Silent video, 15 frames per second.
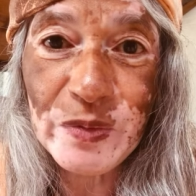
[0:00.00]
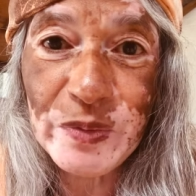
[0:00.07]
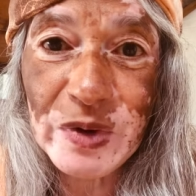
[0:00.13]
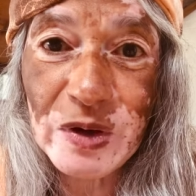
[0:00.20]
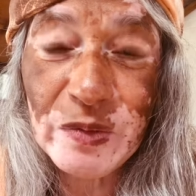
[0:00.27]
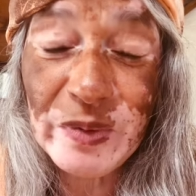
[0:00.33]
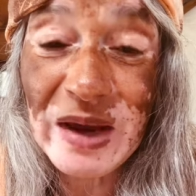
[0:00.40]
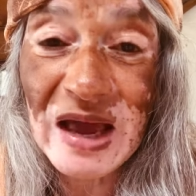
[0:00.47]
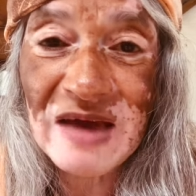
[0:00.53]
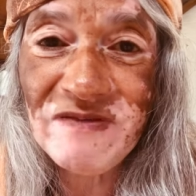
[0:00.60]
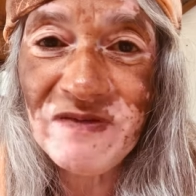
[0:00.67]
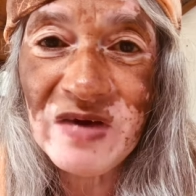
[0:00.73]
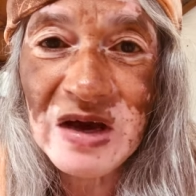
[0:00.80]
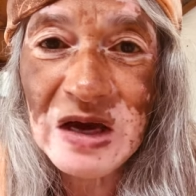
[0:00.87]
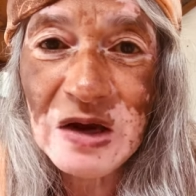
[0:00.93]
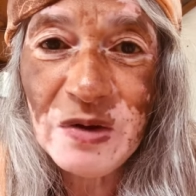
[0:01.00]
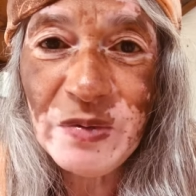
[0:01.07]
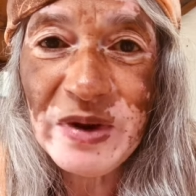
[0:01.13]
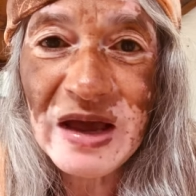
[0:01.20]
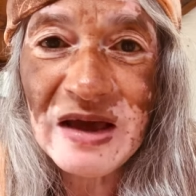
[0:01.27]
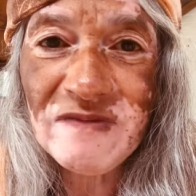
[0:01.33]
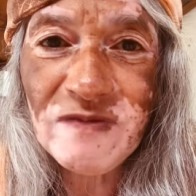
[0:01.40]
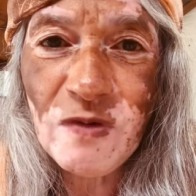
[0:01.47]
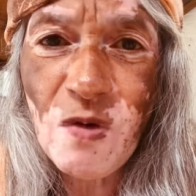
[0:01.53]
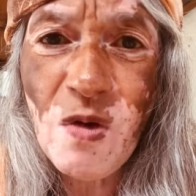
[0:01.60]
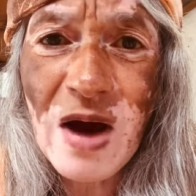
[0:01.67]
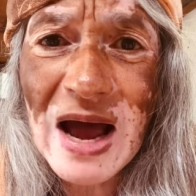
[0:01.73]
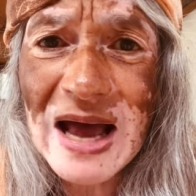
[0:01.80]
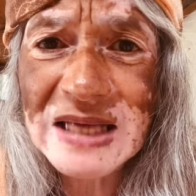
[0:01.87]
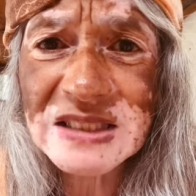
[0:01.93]
We, we have we have all
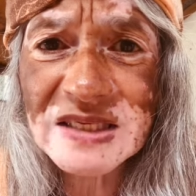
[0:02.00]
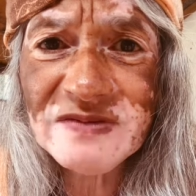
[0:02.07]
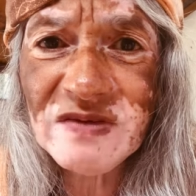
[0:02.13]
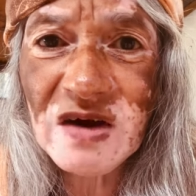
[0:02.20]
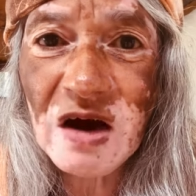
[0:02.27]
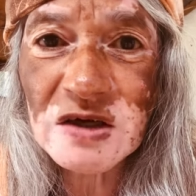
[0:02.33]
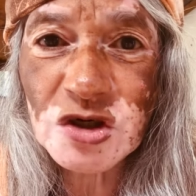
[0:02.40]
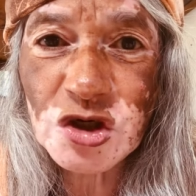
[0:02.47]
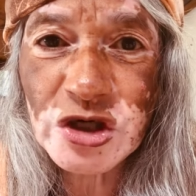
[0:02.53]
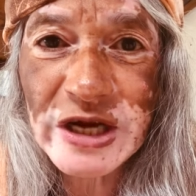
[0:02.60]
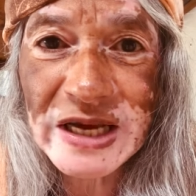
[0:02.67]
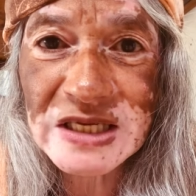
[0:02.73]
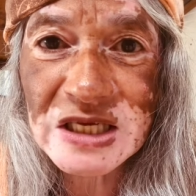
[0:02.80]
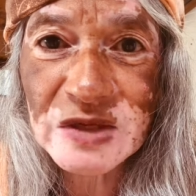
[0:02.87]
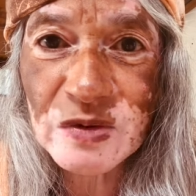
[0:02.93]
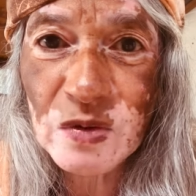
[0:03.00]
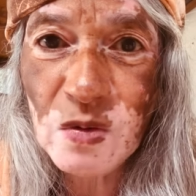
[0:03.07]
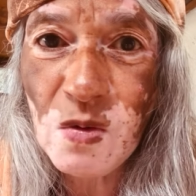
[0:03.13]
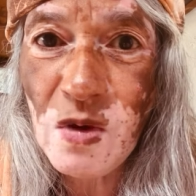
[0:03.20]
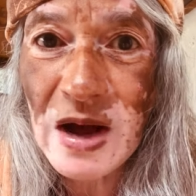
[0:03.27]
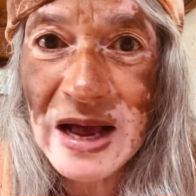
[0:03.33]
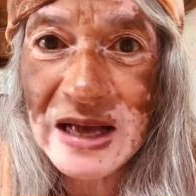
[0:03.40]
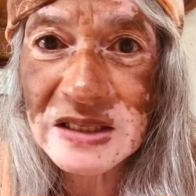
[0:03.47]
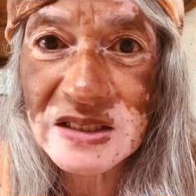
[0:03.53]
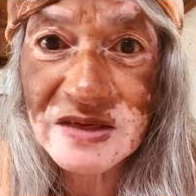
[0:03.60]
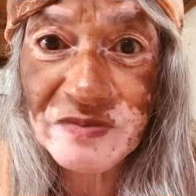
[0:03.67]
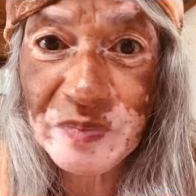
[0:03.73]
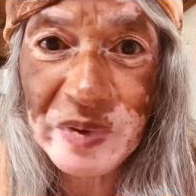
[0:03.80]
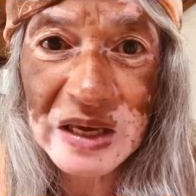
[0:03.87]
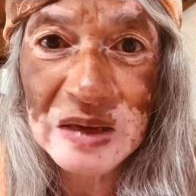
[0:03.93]
kinds of contracts with all kinds
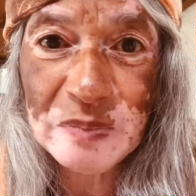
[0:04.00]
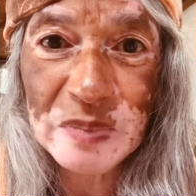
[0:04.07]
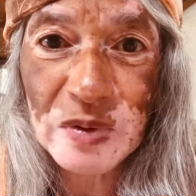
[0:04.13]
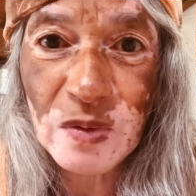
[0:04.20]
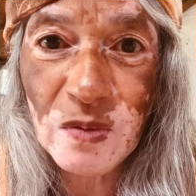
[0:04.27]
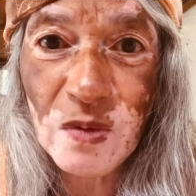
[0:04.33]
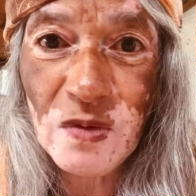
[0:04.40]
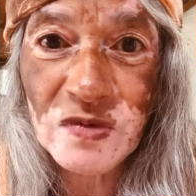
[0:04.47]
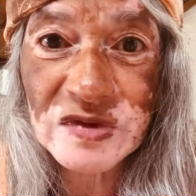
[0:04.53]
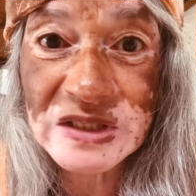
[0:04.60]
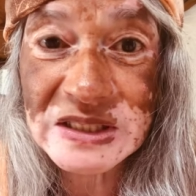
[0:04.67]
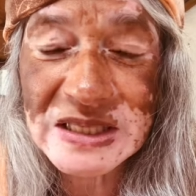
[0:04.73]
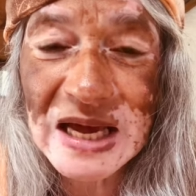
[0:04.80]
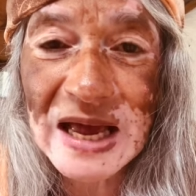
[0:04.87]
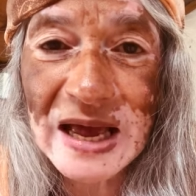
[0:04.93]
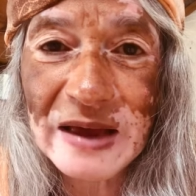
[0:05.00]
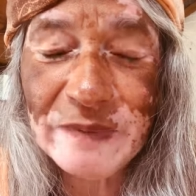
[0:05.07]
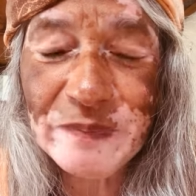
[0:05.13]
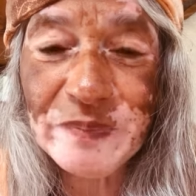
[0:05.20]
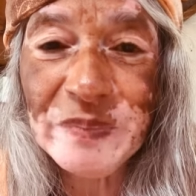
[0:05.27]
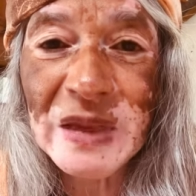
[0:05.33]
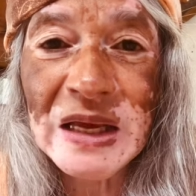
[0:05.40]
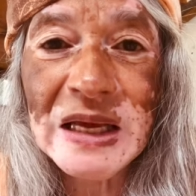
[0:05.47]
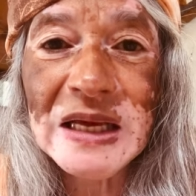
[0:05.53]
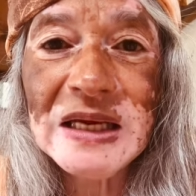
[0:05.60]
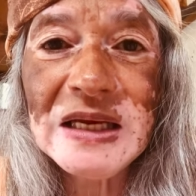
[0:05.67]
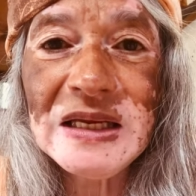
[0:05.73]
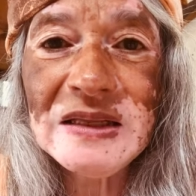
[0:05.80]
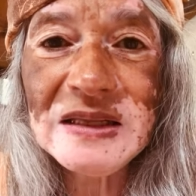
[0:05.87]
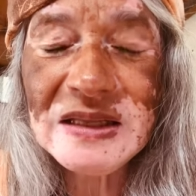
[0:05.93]
of people all the time
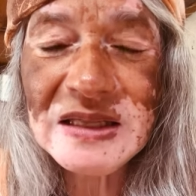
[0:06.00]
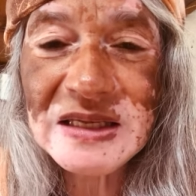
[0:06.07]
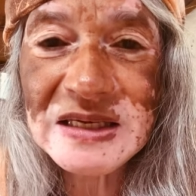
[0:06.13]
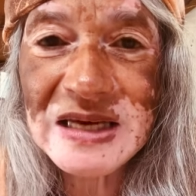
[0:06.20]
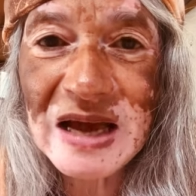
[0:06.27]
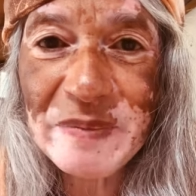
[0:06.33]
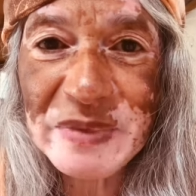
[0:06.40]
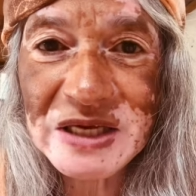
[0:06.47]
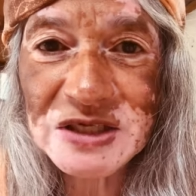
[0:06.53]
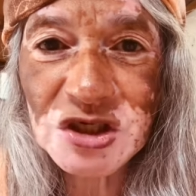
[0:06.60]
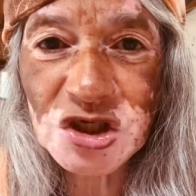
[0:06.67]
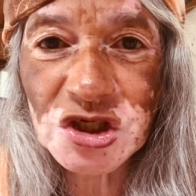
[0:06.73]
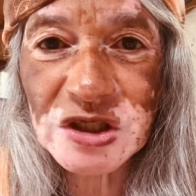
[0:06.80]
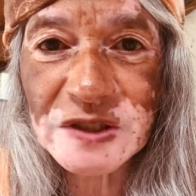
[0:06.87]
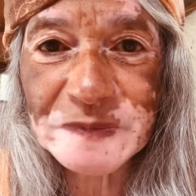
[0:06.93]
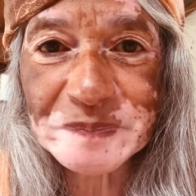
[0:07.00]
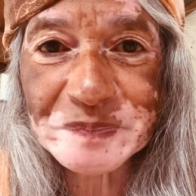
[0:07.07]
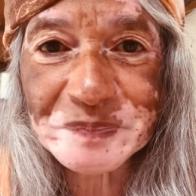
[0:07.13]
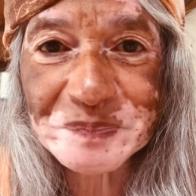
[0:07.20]
in the third dimension.